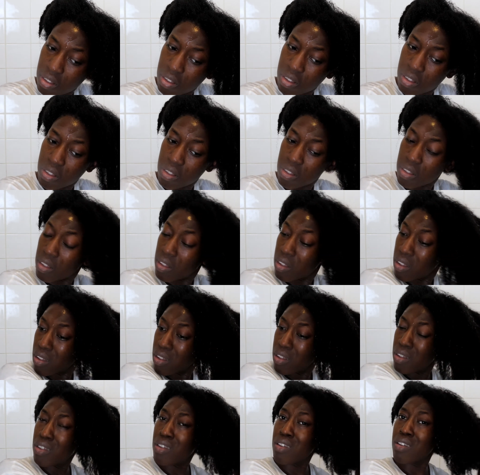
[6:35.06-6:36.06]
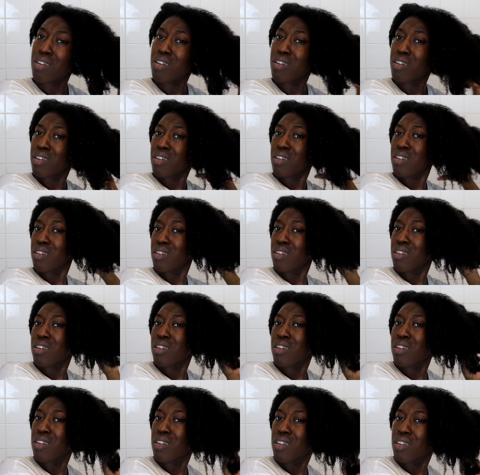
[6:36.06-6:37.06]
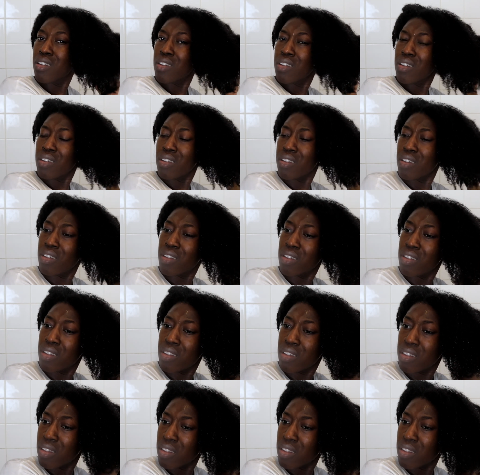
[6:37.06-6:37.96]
(silence)